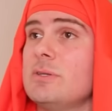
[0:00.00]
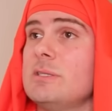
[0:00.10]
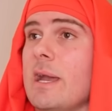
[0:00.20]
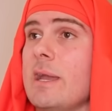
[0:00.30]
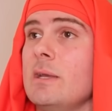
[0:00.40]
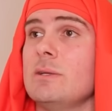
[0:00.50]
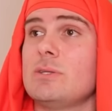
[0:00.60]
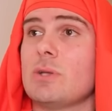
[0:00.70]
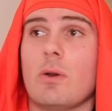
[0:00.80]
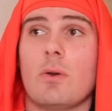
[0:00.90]
Day,
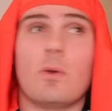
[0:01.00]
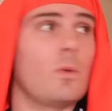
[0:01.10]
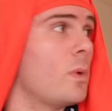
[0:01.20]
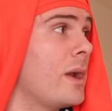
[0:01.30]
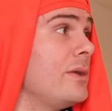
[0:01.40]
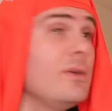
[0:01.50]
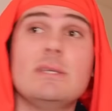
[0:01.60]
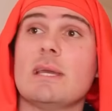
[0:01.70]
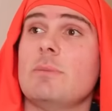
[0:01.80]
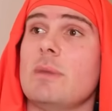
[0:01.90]
so where are you
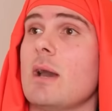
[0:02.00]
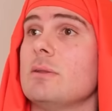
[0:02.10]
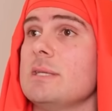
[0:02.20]
taking me out to